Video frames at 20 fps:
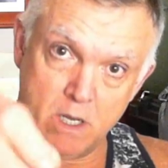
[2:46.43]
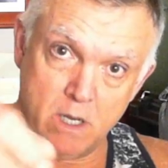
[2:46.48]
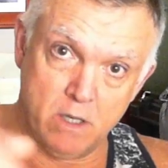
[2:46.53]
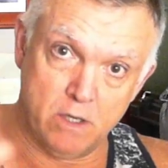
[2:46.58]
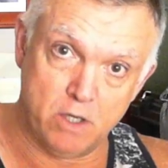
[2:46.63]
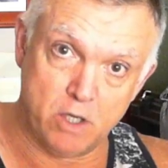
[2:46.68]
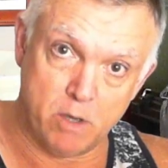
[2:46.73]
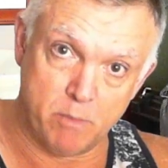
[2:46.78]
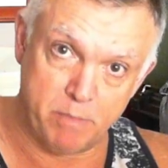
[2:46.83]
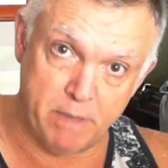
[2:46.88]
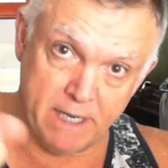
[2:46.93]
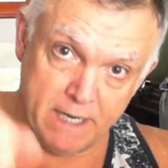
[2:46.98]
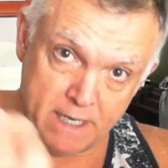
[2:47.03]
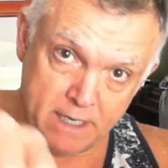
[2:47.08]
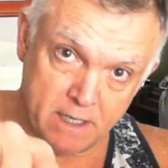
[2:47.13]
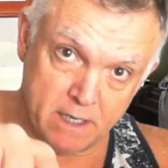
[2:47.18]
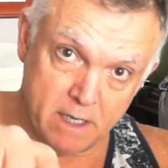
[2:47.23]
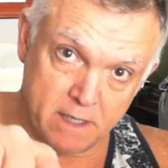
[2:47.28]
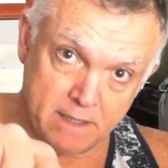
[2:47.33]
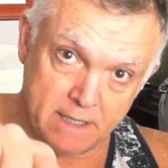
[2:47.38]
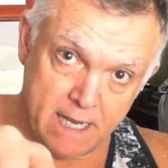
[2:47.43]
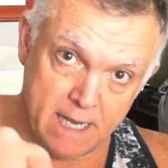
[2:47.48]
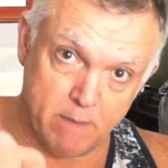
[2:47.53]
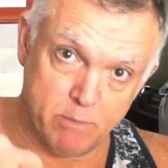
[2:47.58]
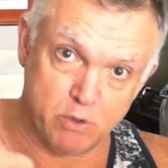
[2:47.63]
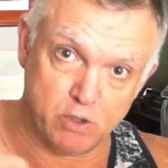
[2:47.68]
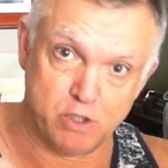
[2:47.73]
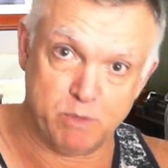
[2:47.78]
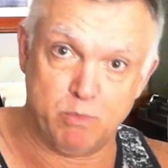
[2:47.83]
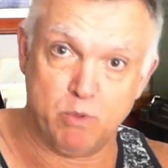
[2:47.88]
dumping in a
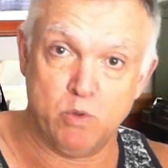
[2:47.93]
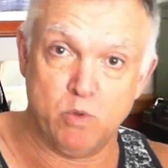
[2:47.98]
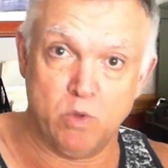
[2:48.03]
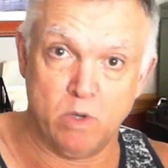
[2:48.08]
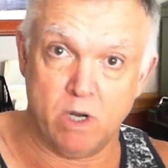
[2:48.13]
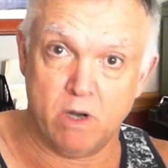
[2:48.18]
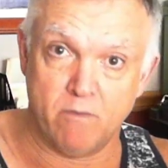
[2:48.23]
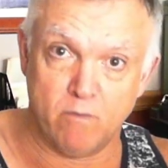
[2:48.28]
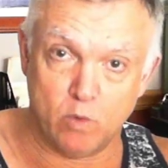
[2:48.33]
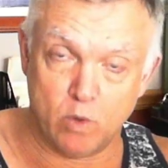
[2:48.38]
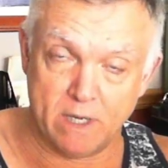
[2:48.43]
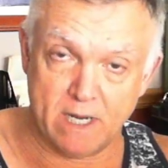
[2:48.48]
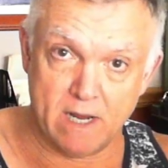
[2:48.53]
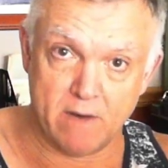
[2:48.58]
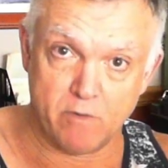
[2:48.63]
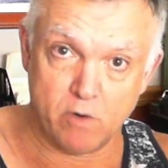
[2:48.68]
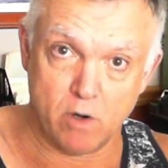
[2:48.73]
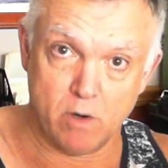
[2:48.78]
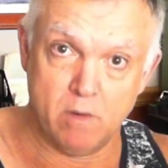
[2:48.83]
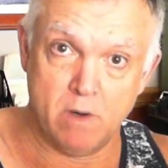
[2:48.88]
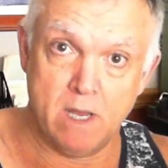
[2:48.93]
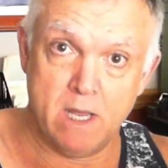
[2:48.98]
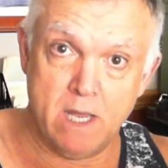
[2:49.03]
tablespoon of whatever,